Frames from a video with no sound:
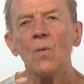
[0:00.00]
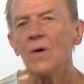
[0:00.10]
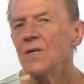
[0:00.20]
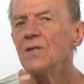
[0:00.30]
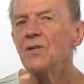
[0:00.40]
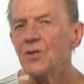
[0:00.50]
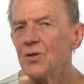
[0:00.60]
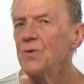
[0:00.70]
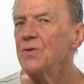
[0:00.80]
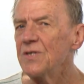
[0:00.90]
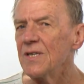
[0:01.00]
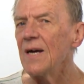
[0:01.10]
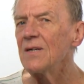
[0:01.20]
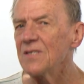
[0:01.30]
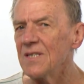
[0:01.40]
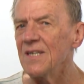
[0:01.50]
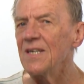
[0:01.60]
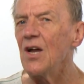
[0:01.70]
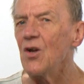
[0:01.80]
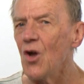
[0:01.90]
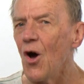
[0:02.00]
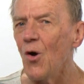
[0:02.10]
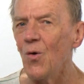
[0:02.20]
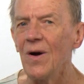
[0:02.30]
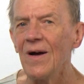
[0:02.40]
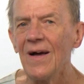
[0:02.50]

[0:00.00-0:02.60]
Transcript: what are the two sounds in no?